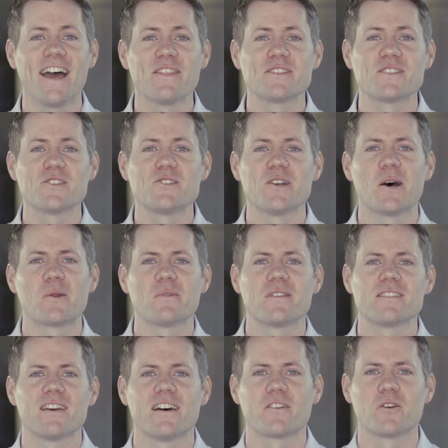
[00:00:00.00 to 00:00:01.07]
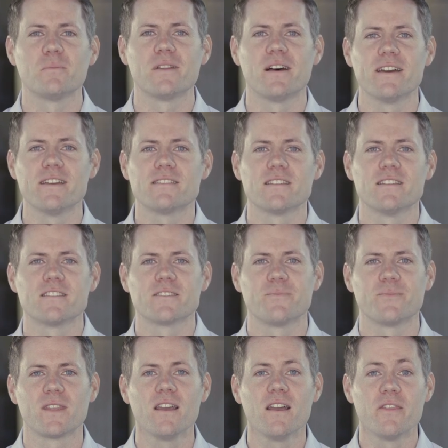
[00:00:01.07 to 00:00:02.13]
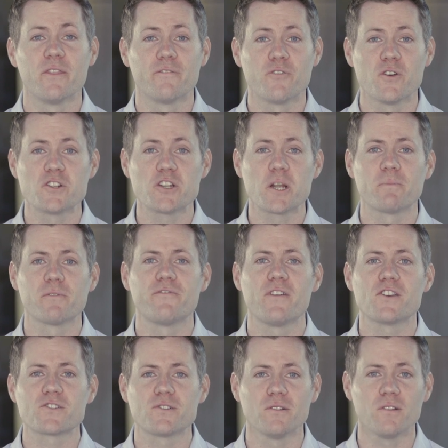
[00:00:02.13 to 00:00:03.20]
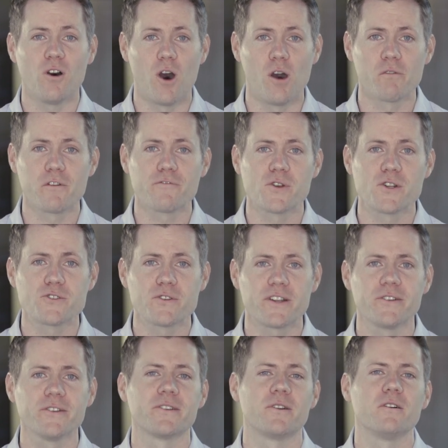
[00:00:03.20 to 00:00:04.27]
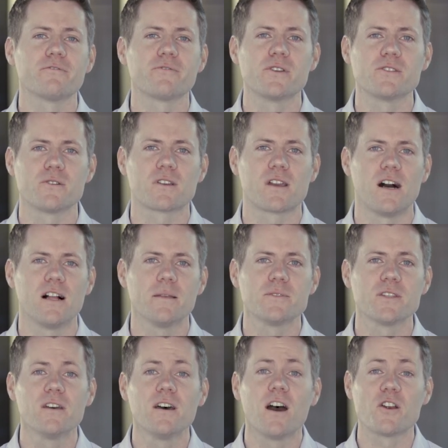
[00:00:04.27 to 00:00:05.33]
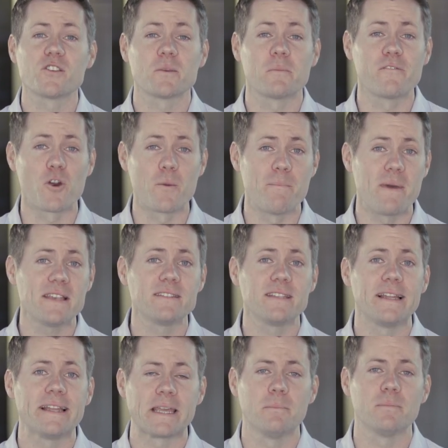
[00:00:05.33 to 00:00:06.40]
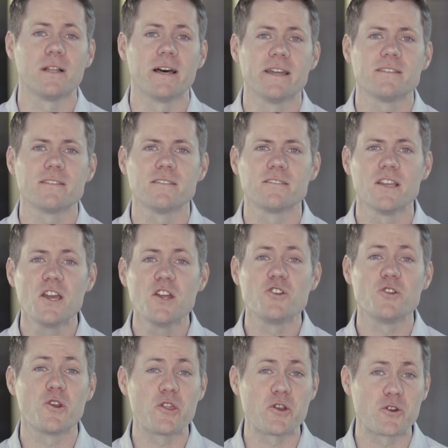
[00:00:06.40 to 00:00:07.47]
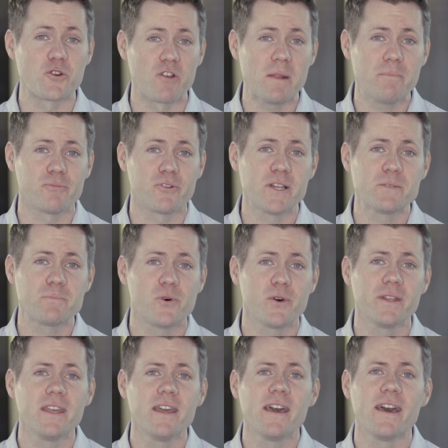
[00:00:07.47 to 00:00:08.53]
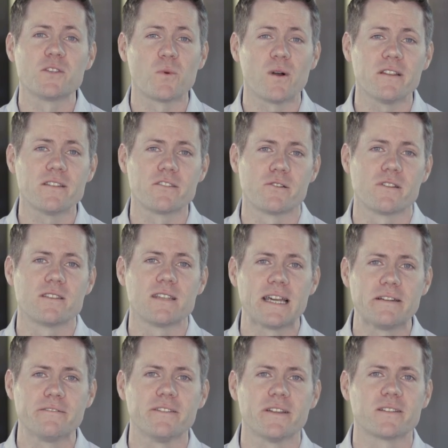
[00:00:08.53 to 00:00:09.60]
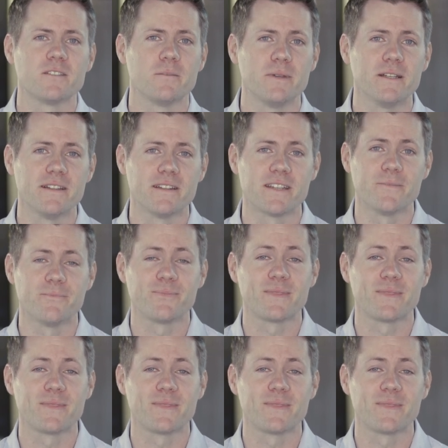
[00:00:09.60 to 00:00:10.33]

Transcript: Hi, this is John with Designer Appliances. The Frigidaire Professional all refrigerator and all freezer columns are some of our best selling appliances due to their great price point as well as their design flexibility.